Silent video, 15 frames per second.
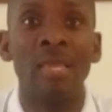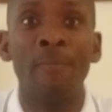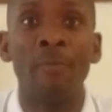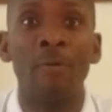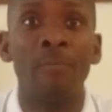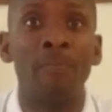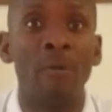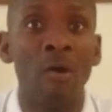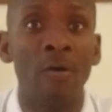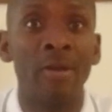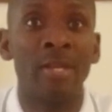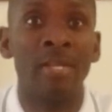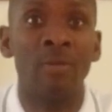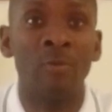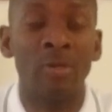keep on
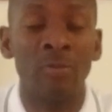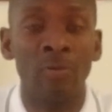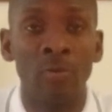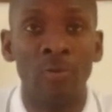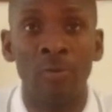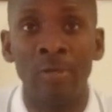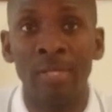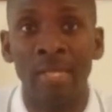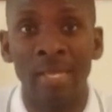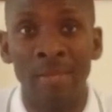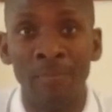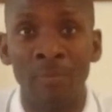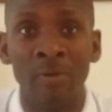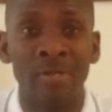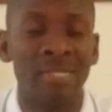pouring in what we call the
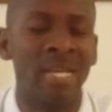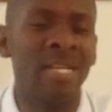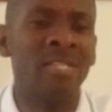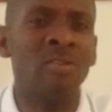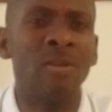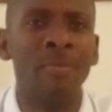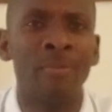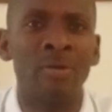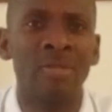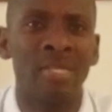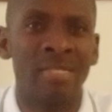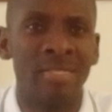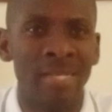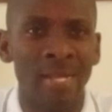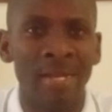inbox, and it's all about the
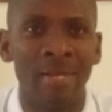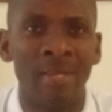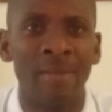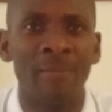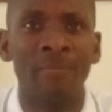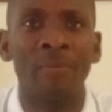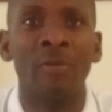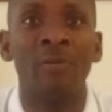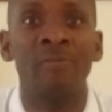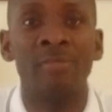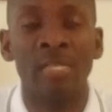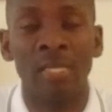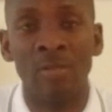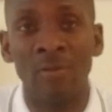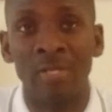salary of
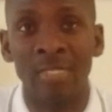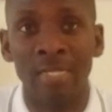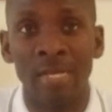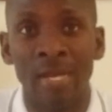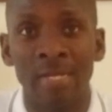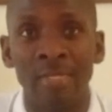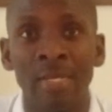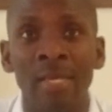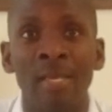security guard.